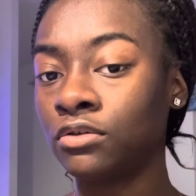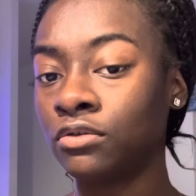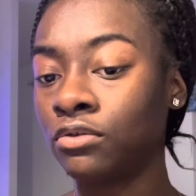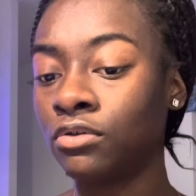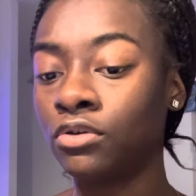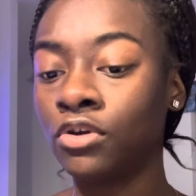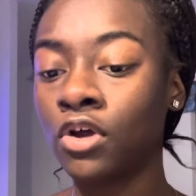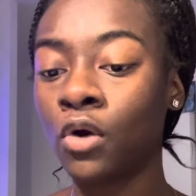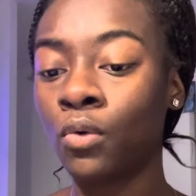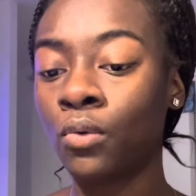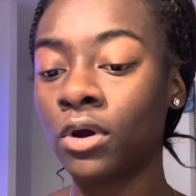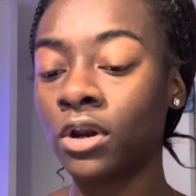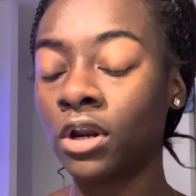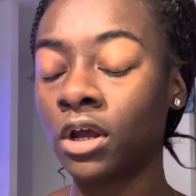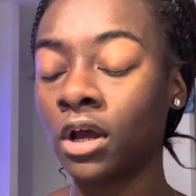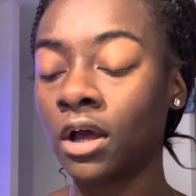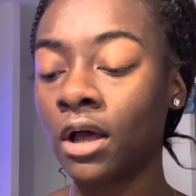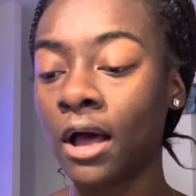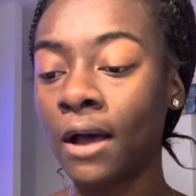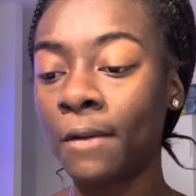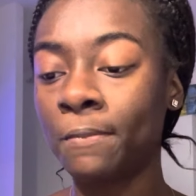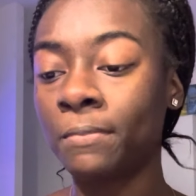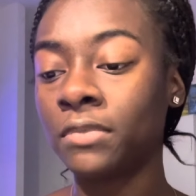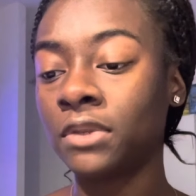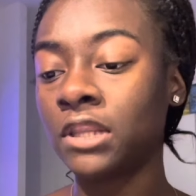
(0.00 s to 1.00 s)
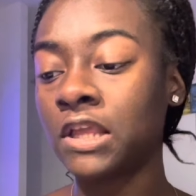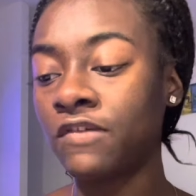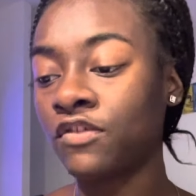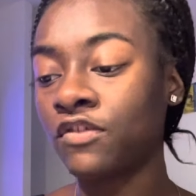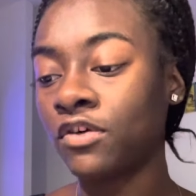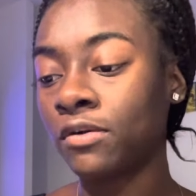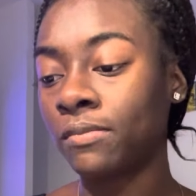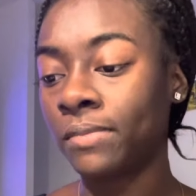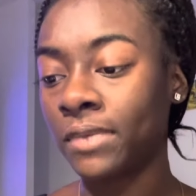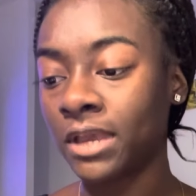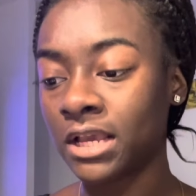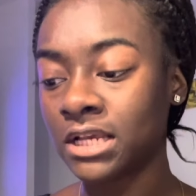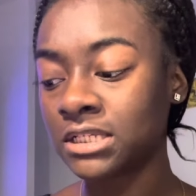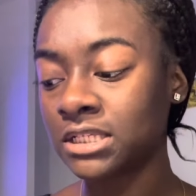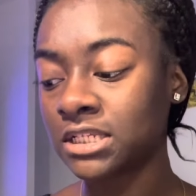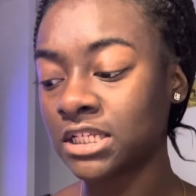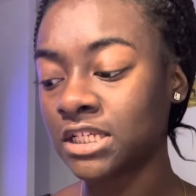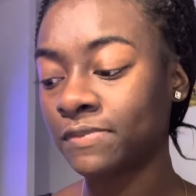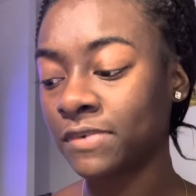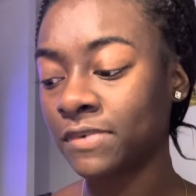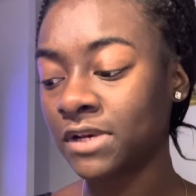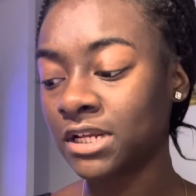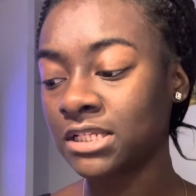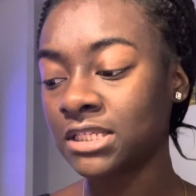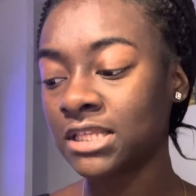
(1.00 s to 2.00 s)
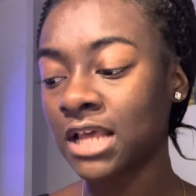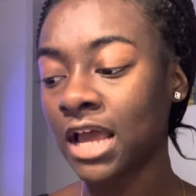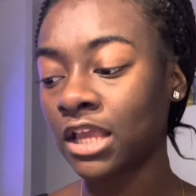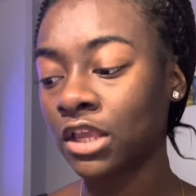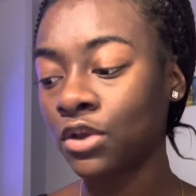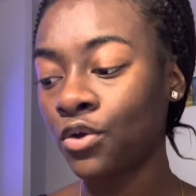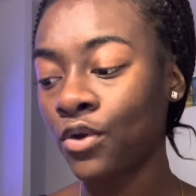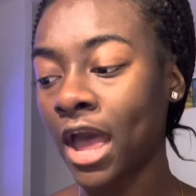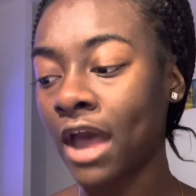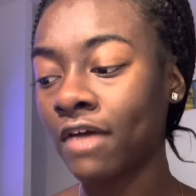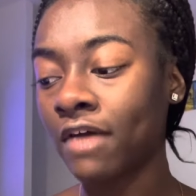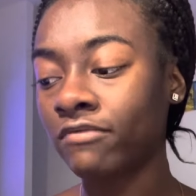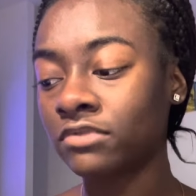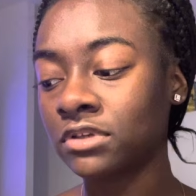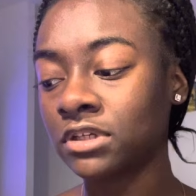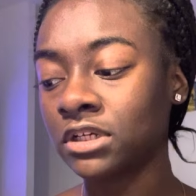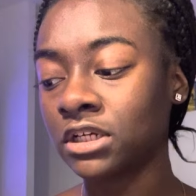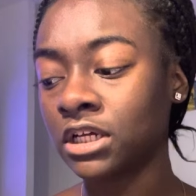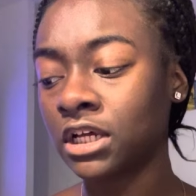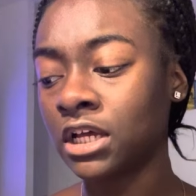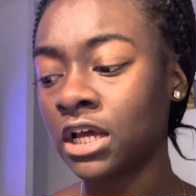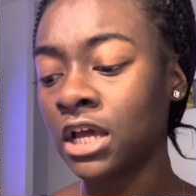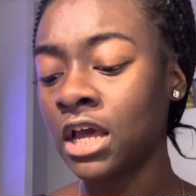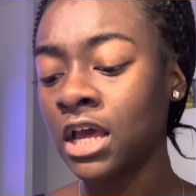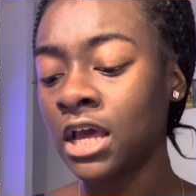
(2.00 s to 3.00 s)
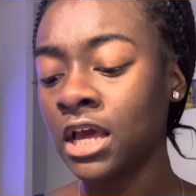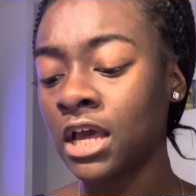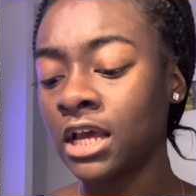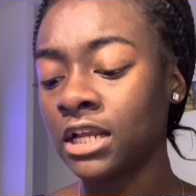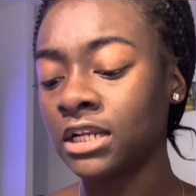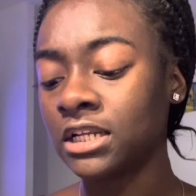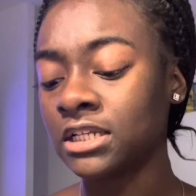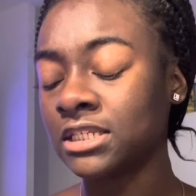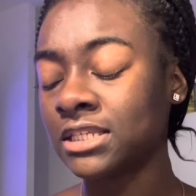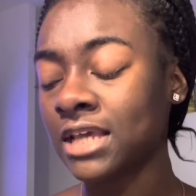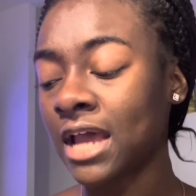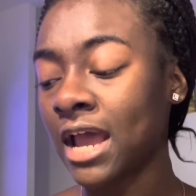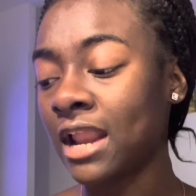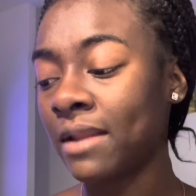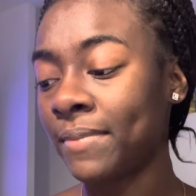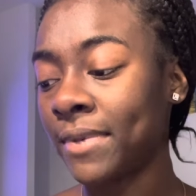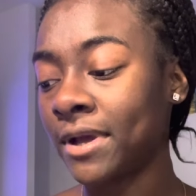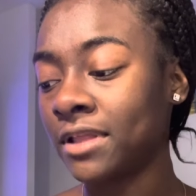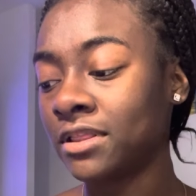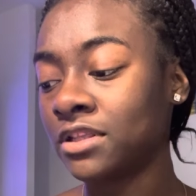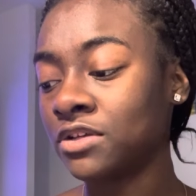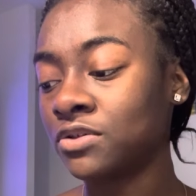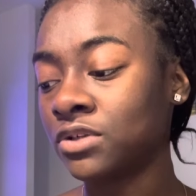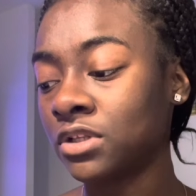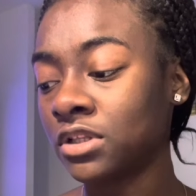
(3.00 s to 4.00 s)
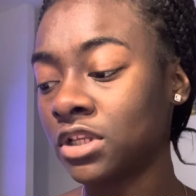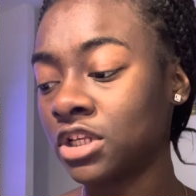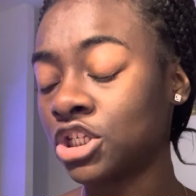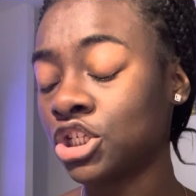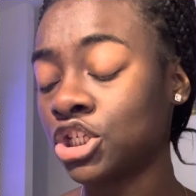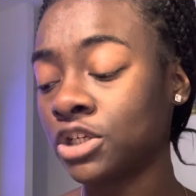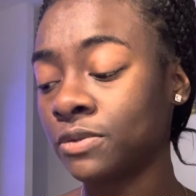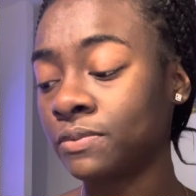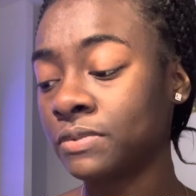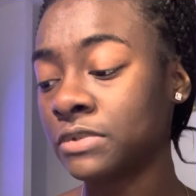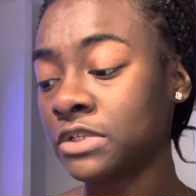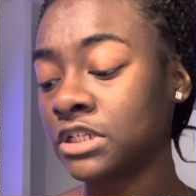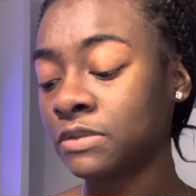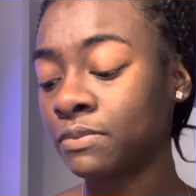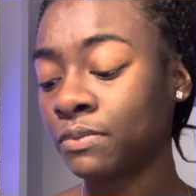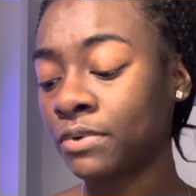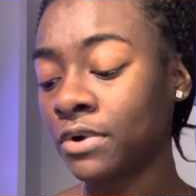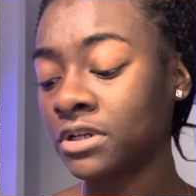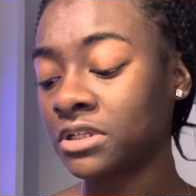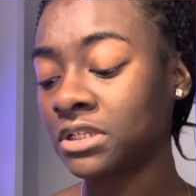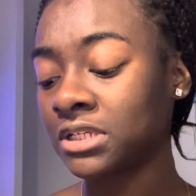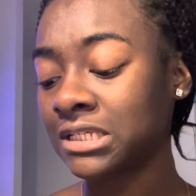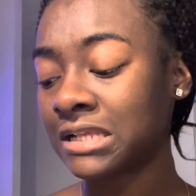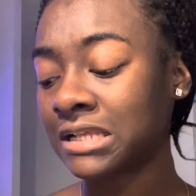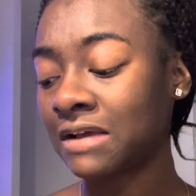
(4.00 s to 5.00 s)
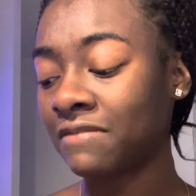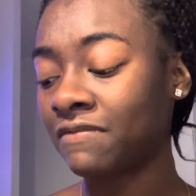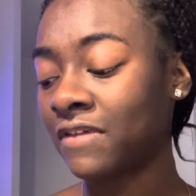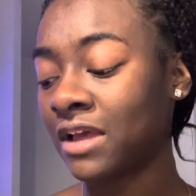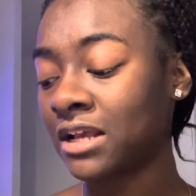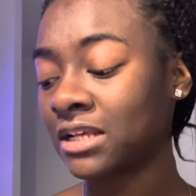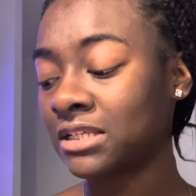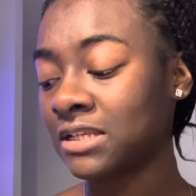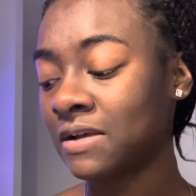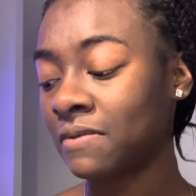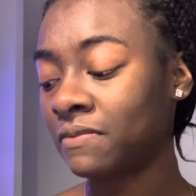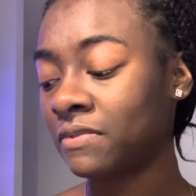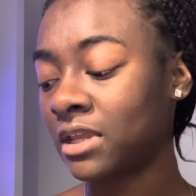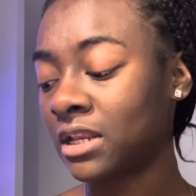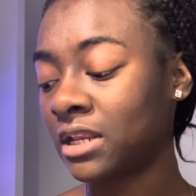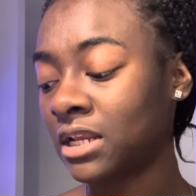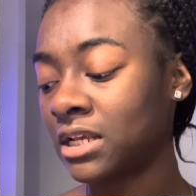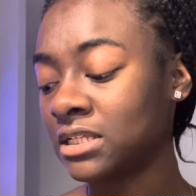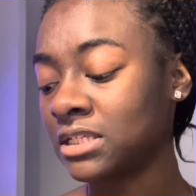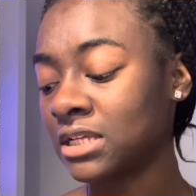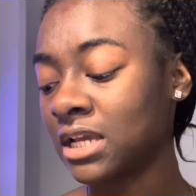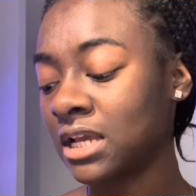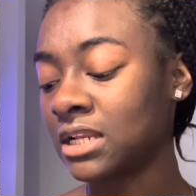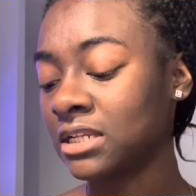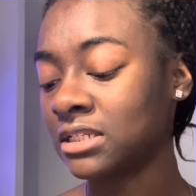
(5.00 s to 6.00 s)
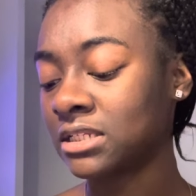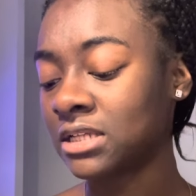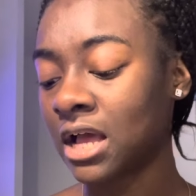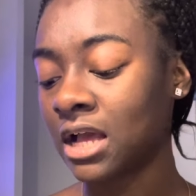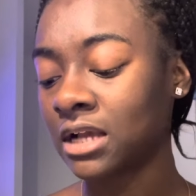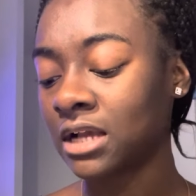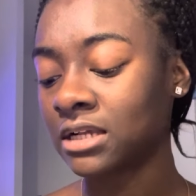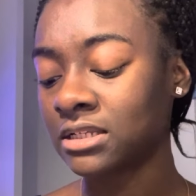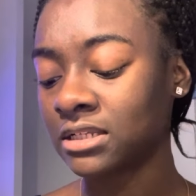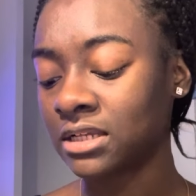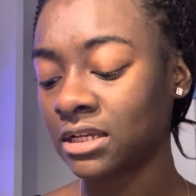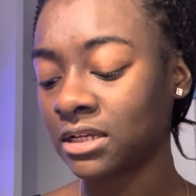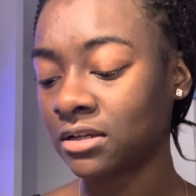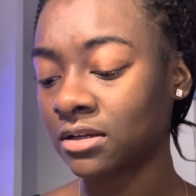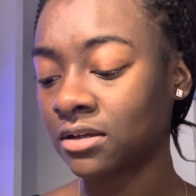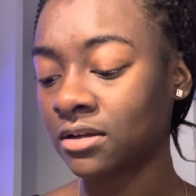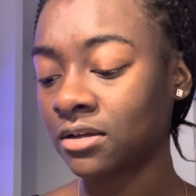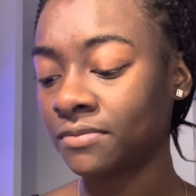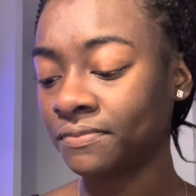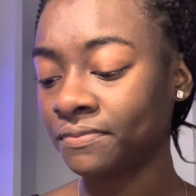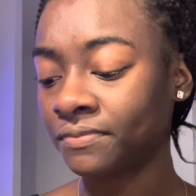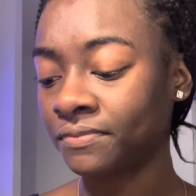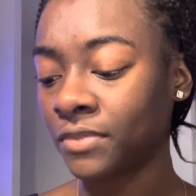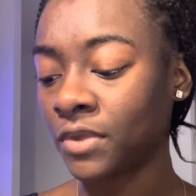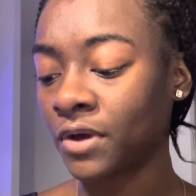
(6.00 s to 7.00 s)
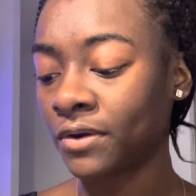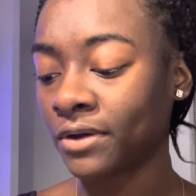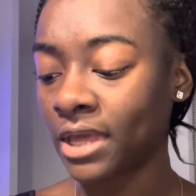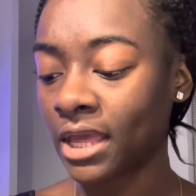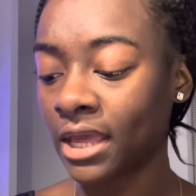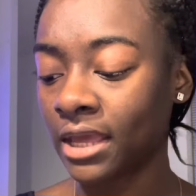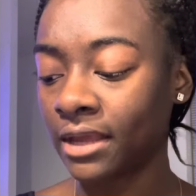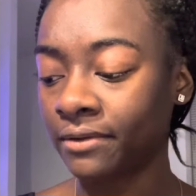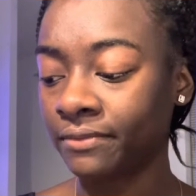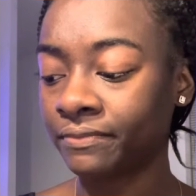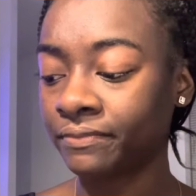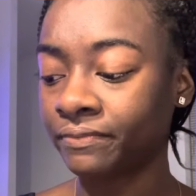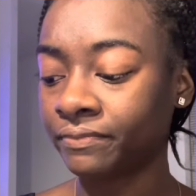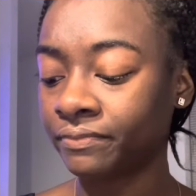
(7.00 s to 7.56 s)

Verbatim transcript: don't want to up and leave your business, but it's like you have to decide about this relationship with this person because I feel like something is getting toxic. Okay,